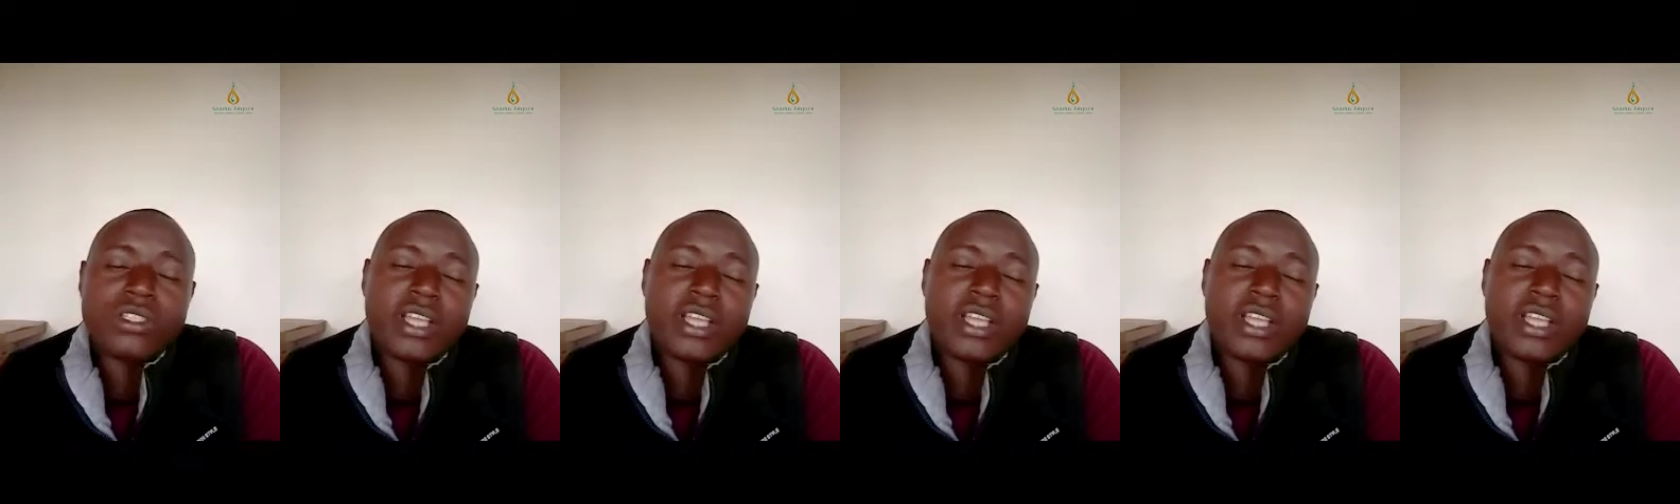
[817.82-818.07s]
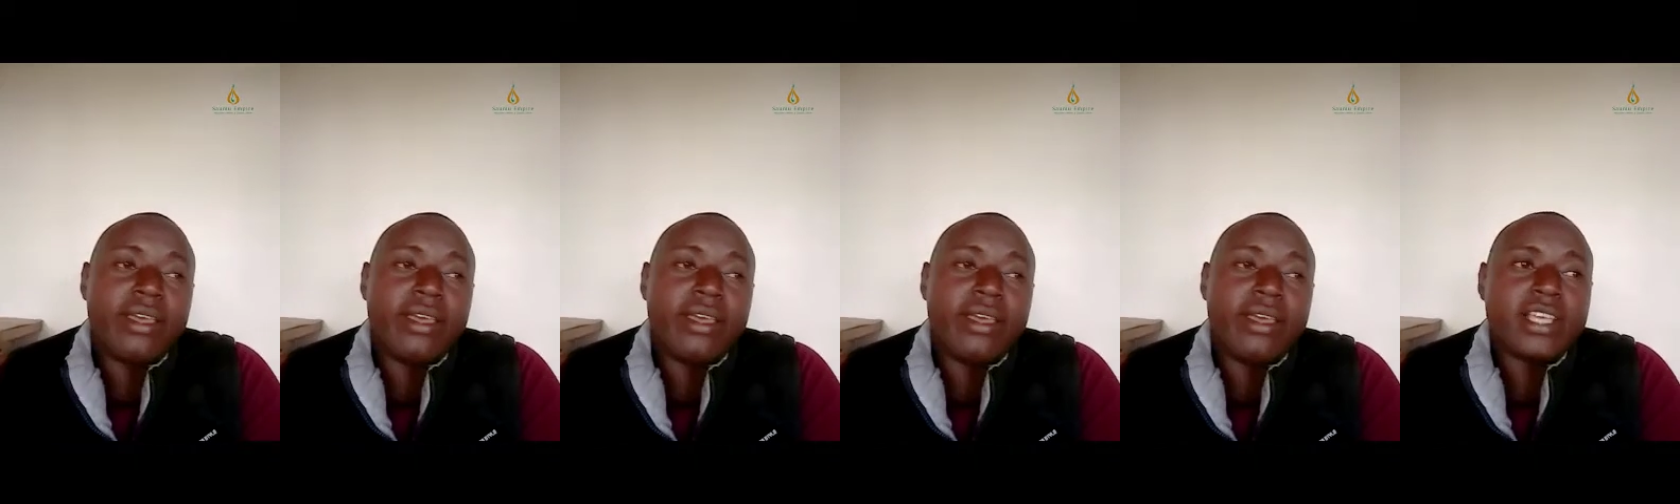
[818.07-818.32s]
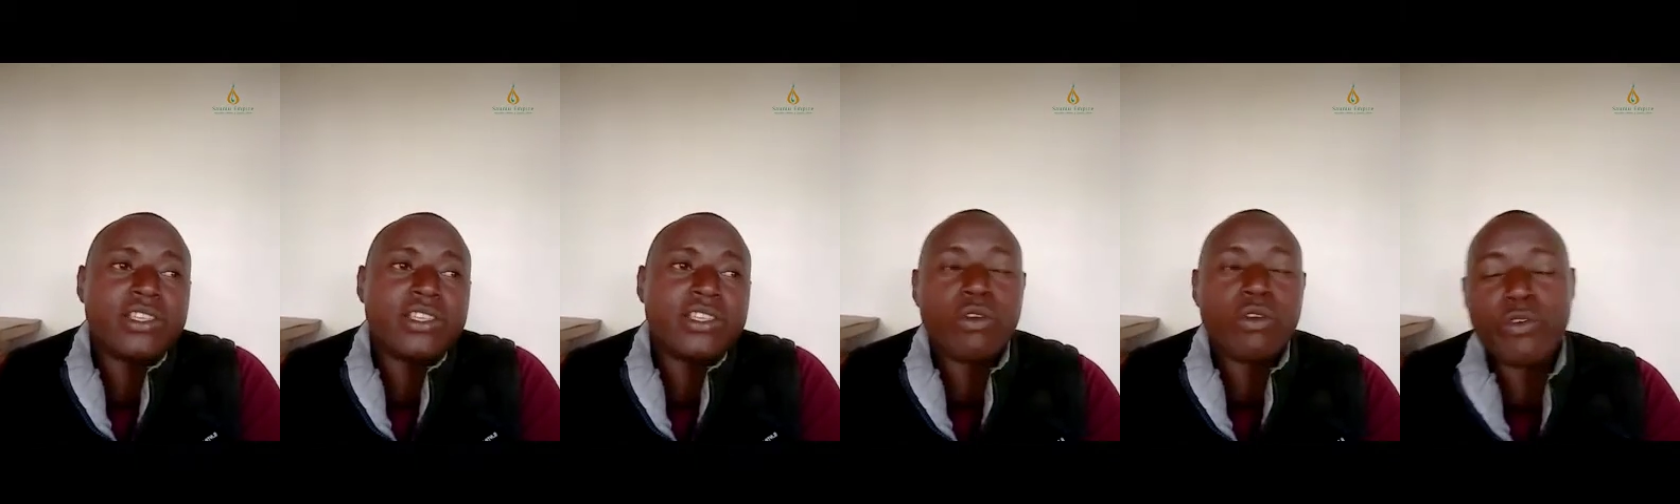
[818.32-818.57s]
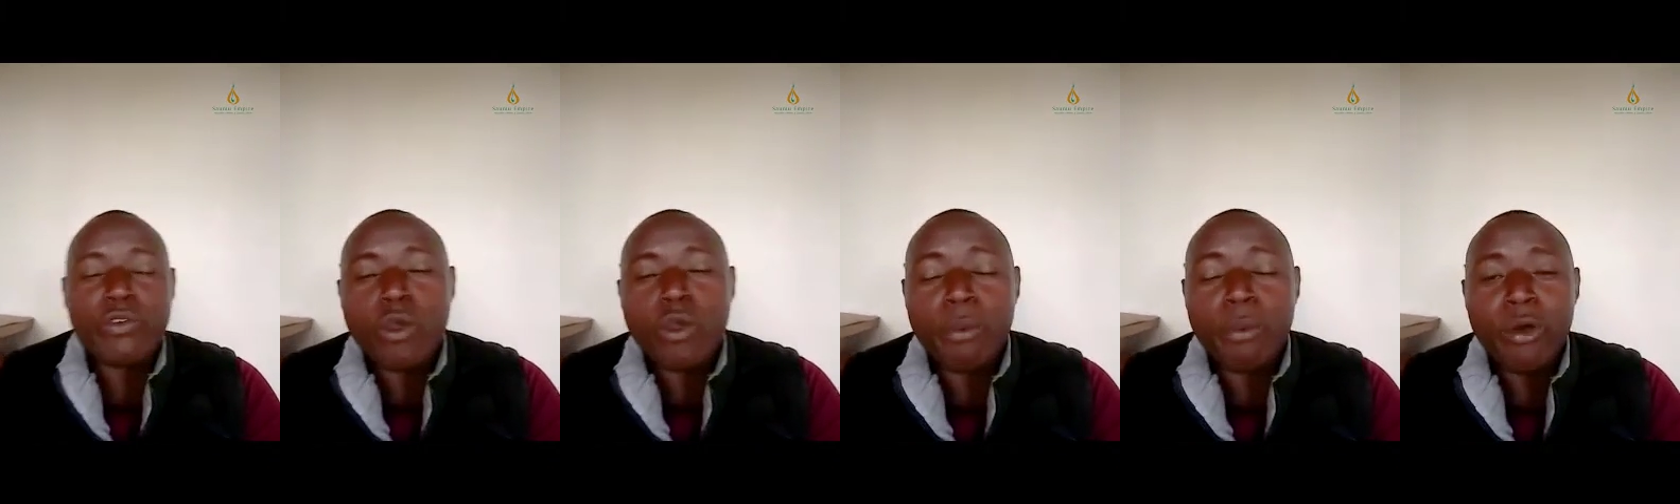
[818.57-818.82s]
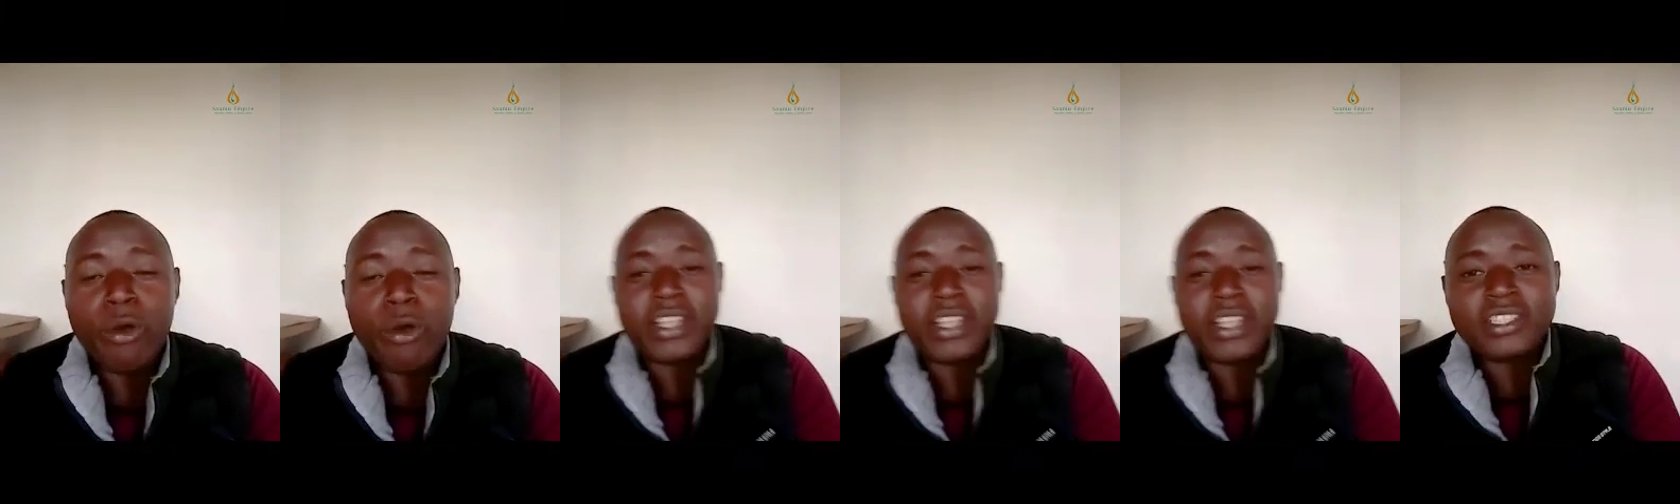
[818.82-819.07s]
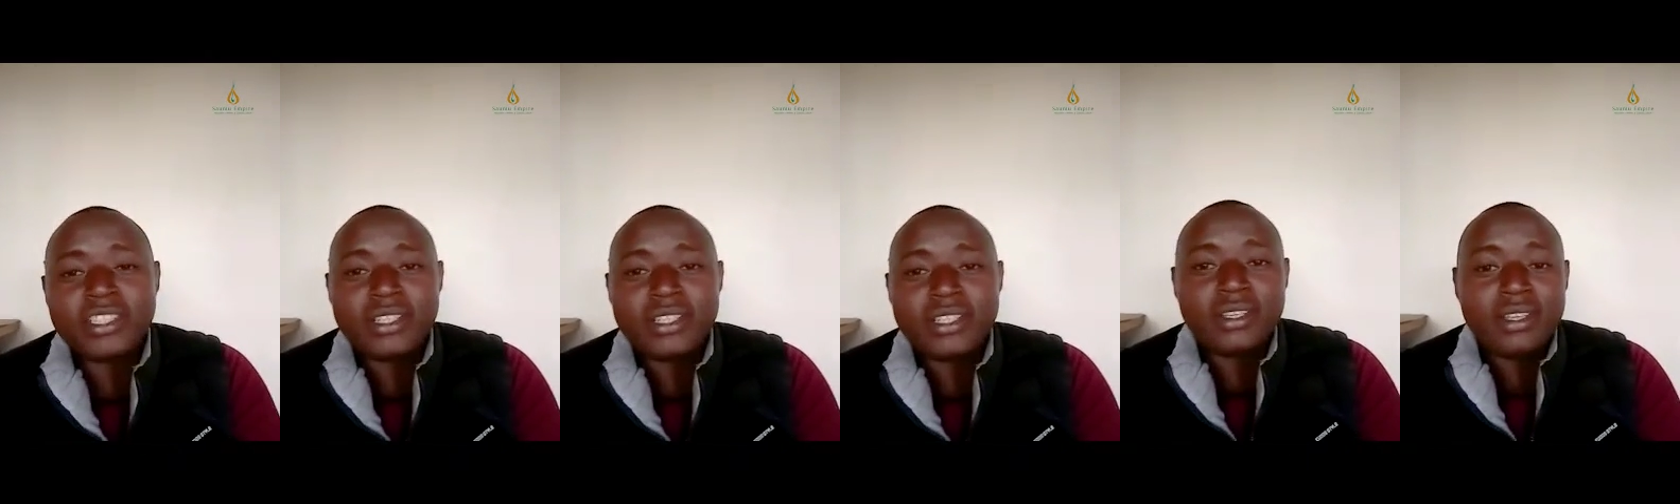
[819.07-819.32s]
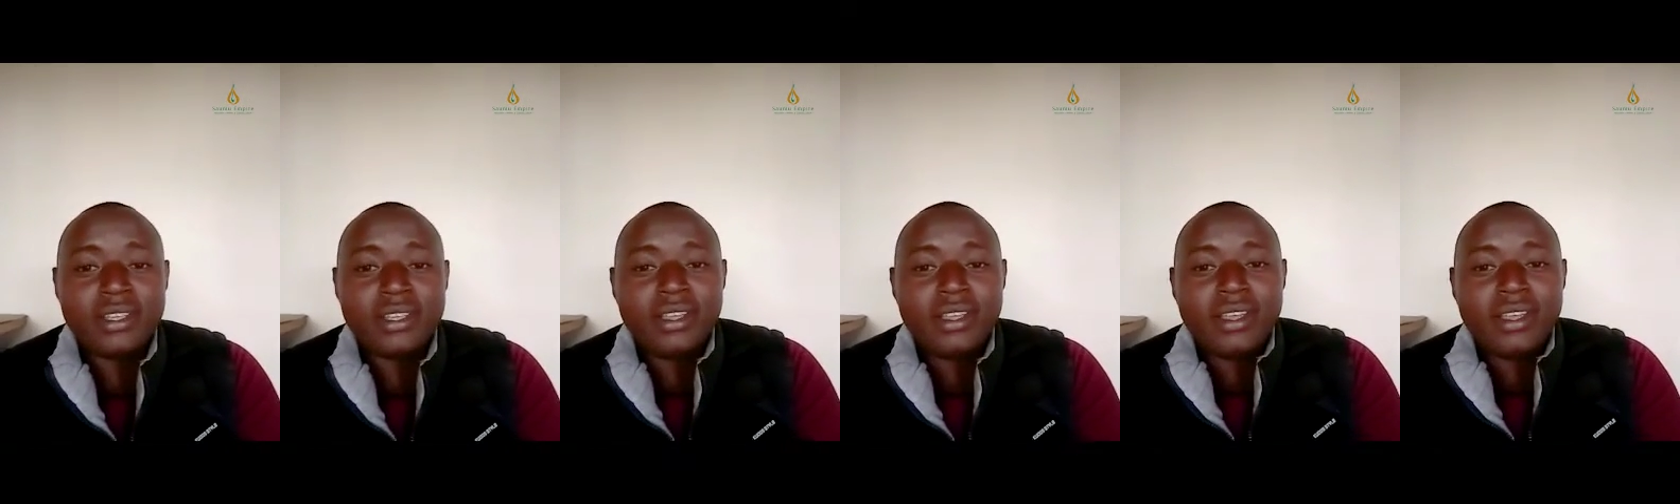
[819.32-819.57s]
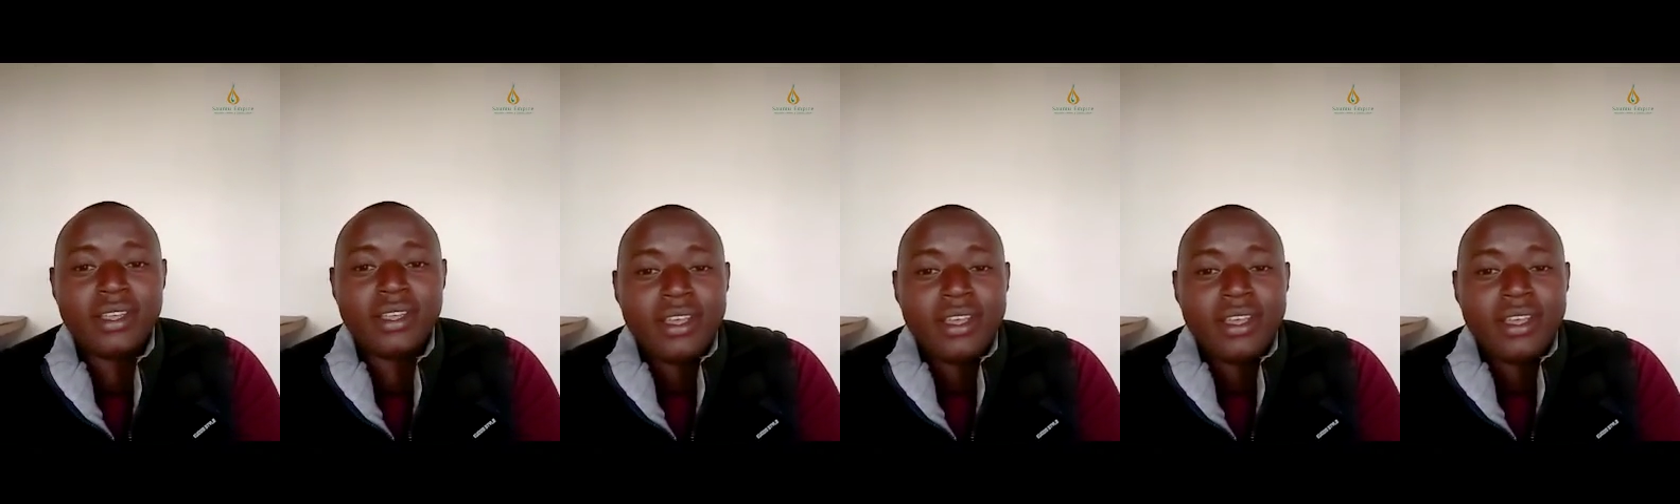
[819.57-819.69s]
the size of your pocket, mm-hmm.